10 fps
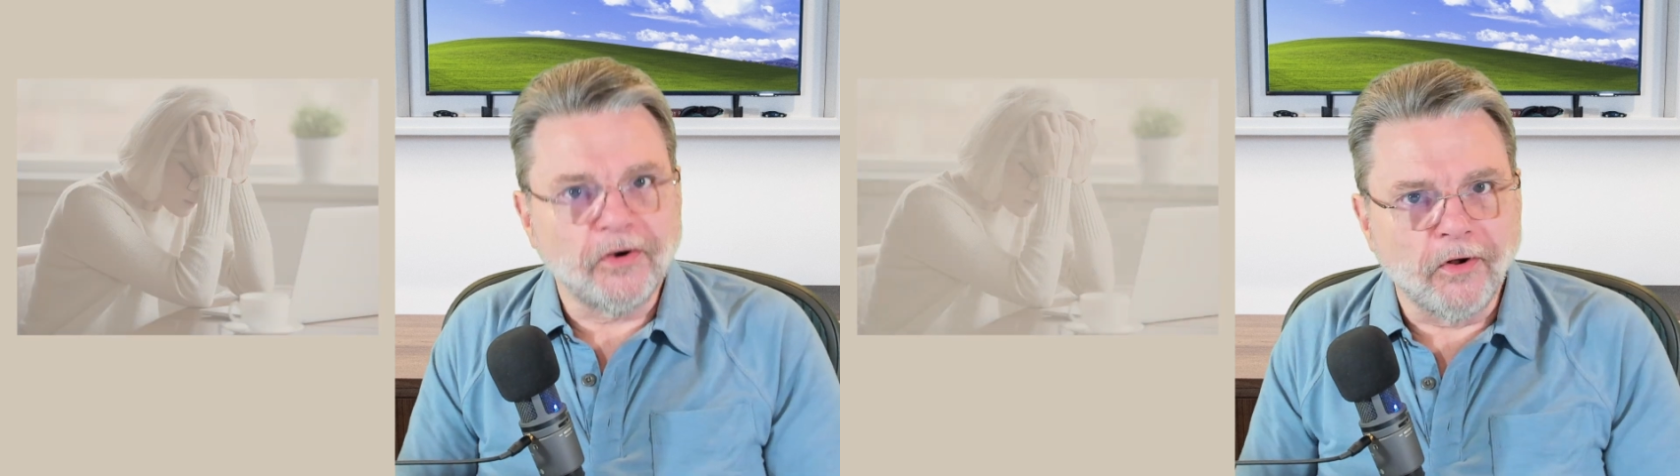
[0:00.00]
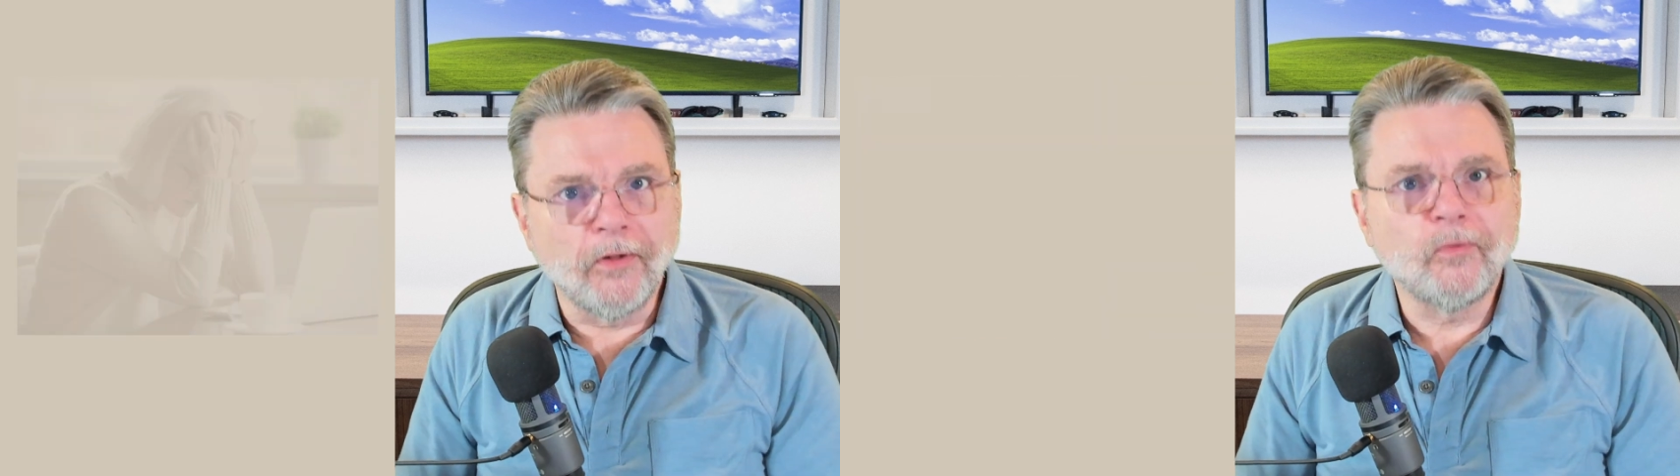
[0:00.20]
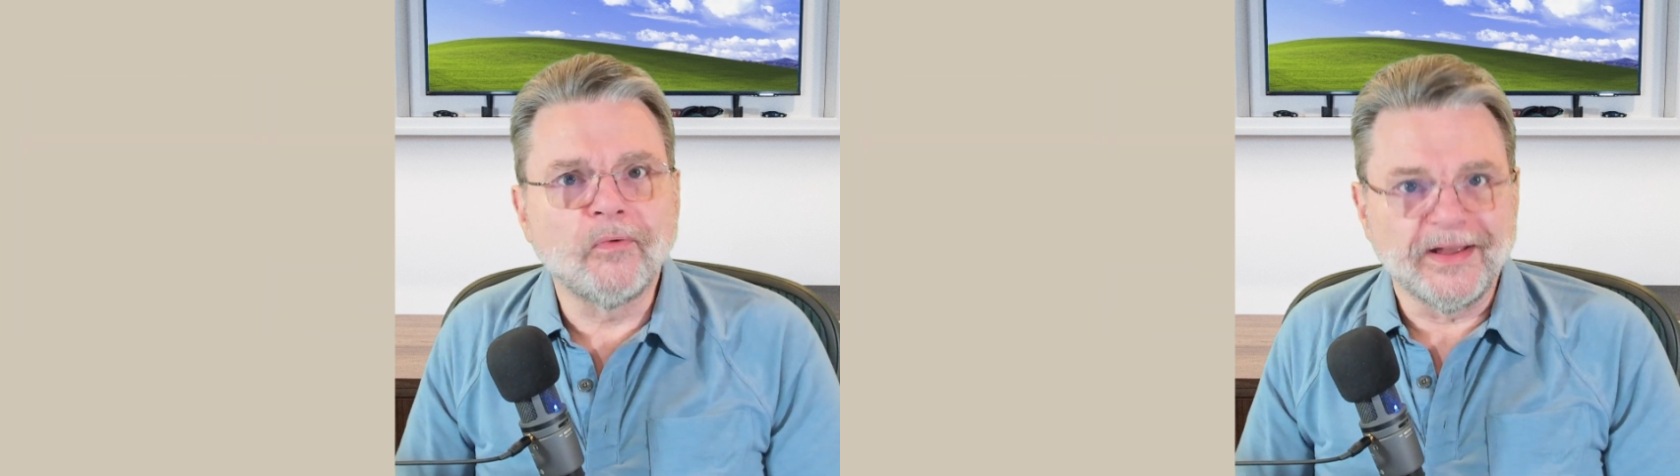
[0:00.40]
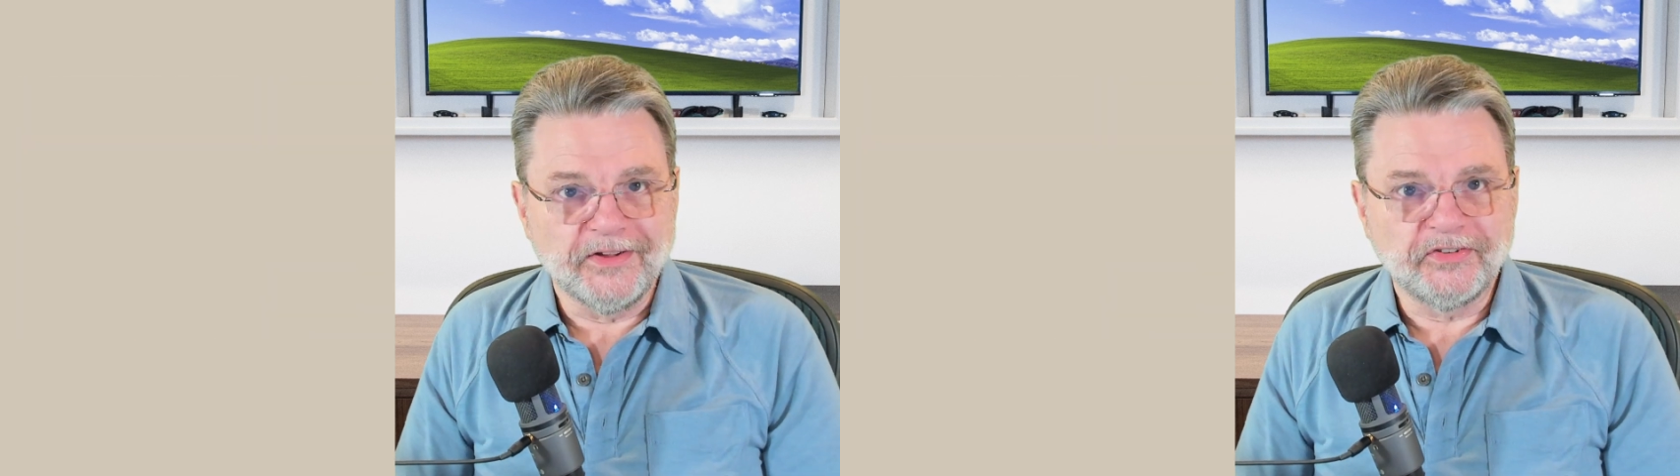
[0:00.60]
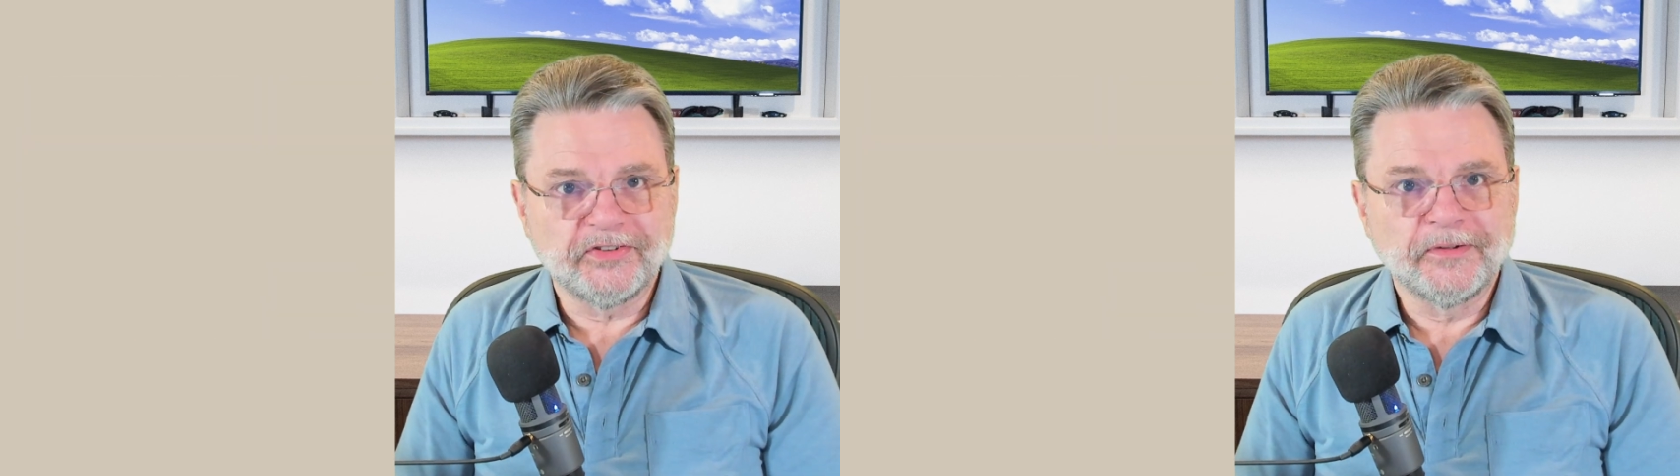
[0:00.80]

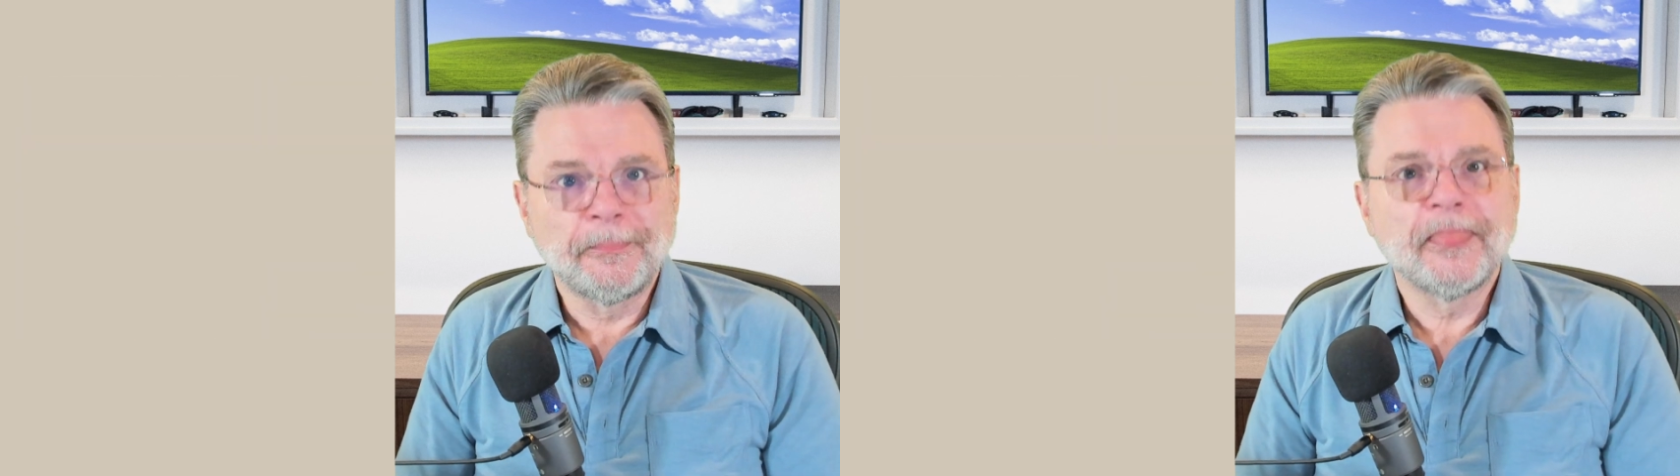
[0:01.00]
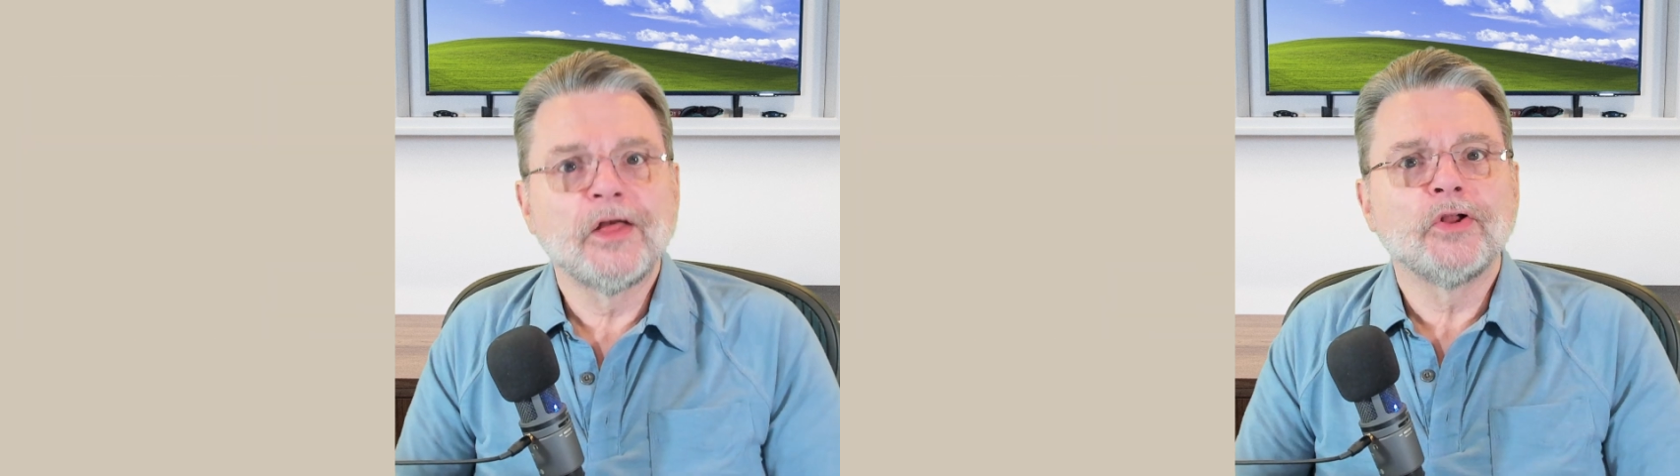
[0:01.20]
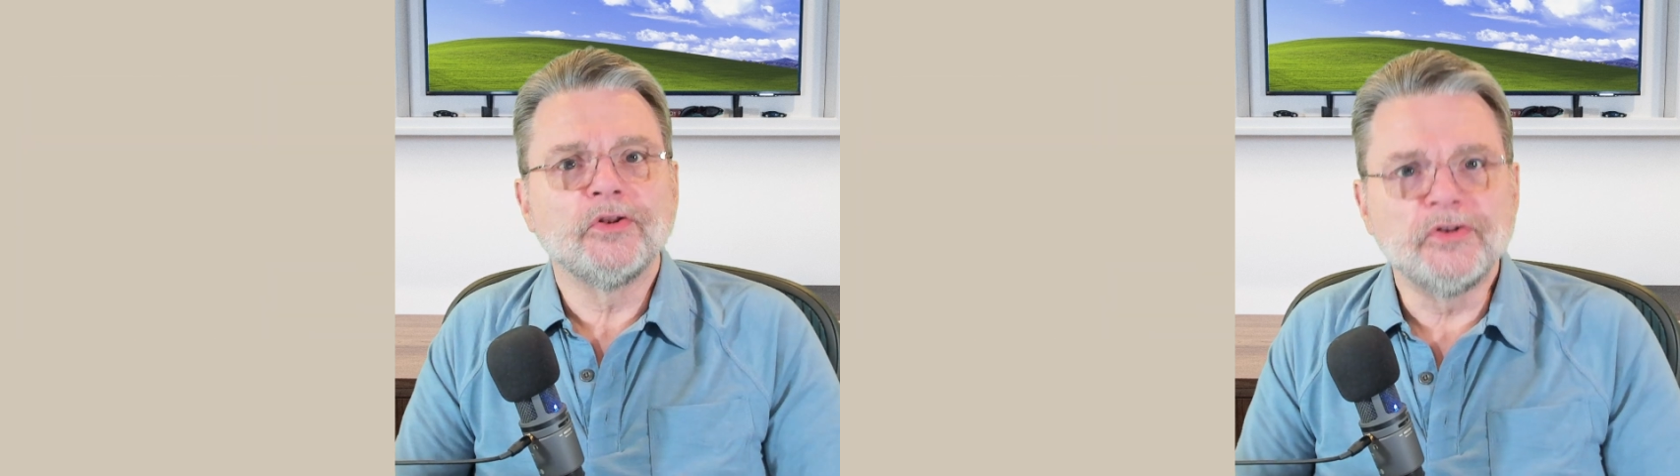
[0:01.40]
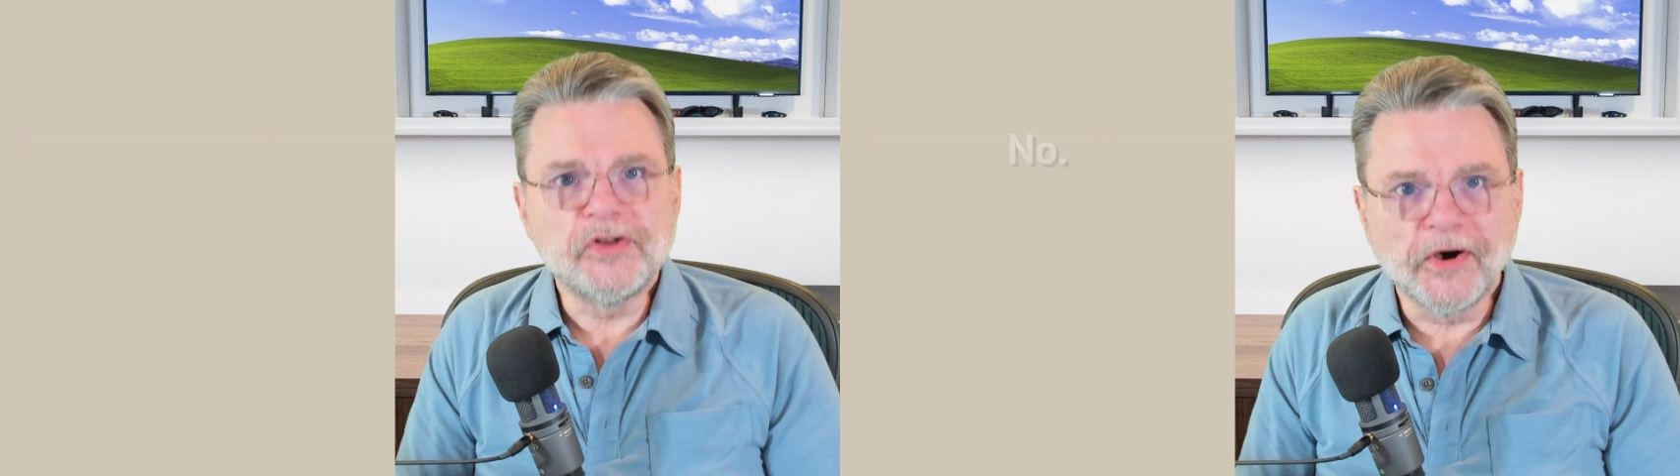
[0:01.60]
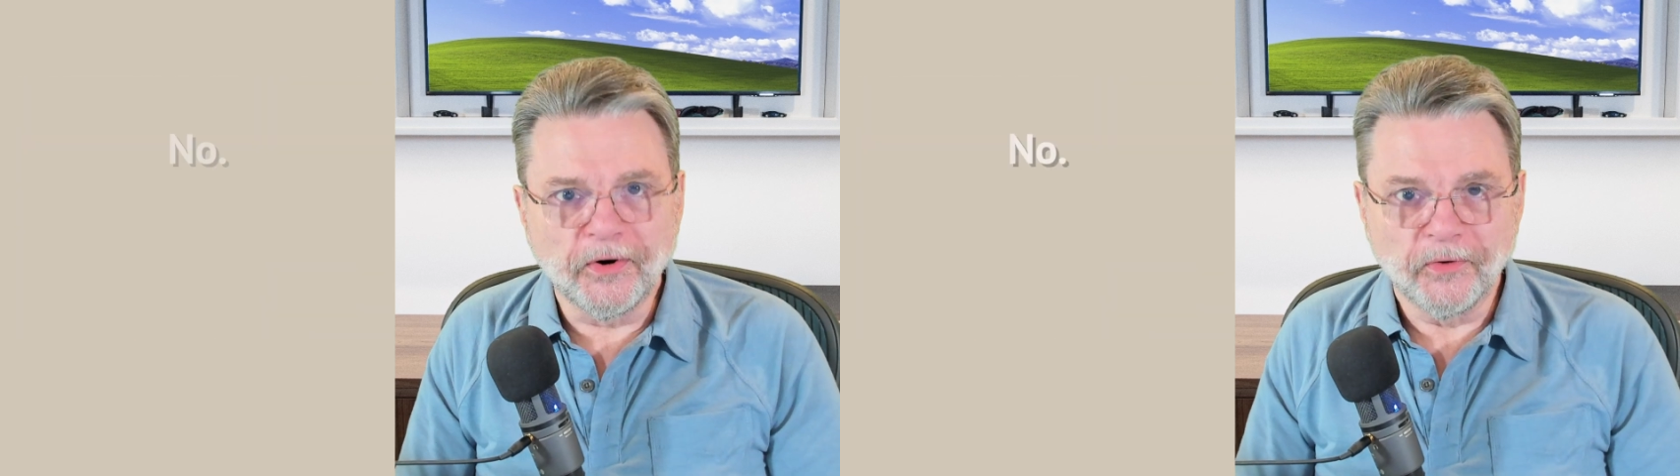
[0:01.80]
always
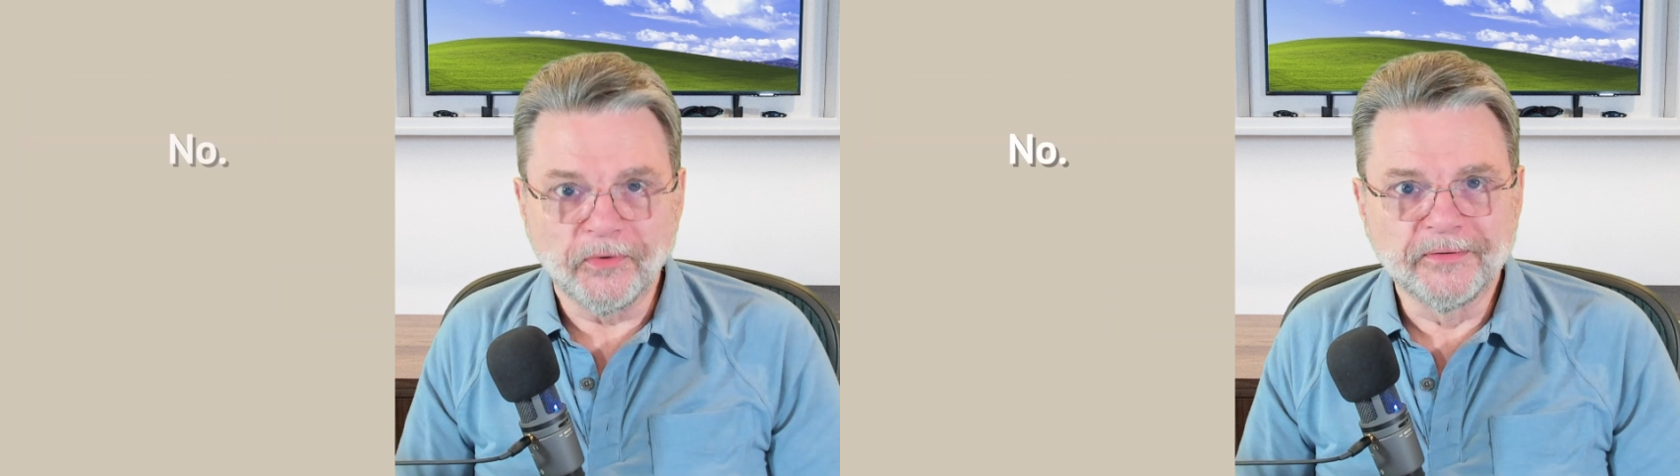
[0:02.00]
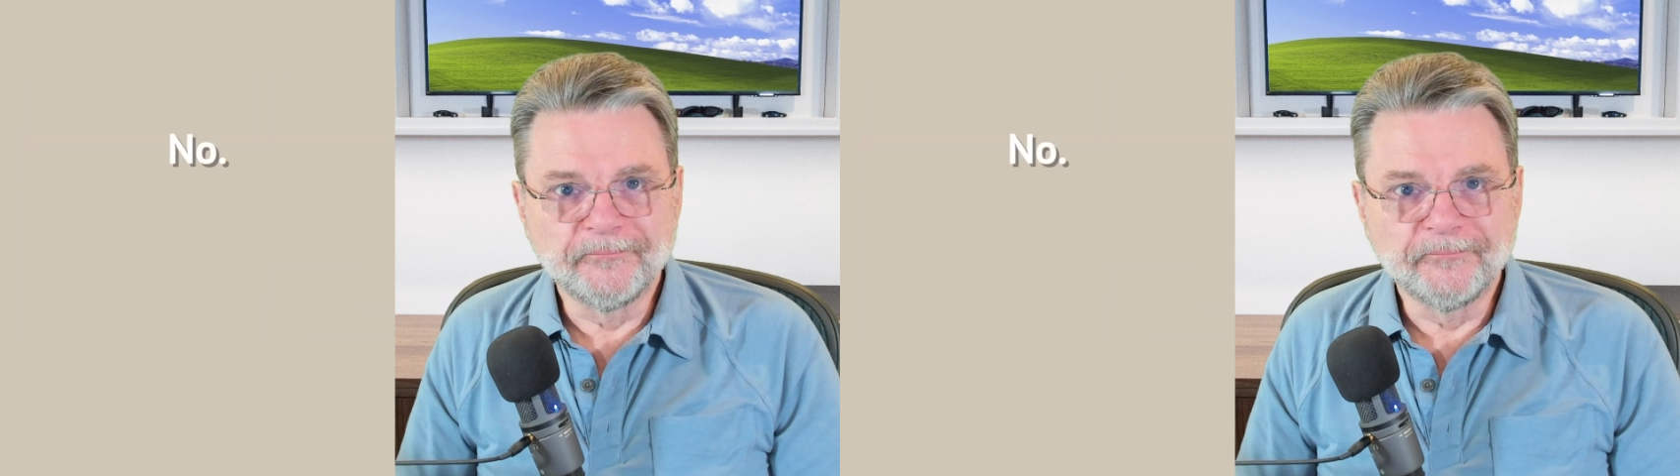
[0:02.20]
no.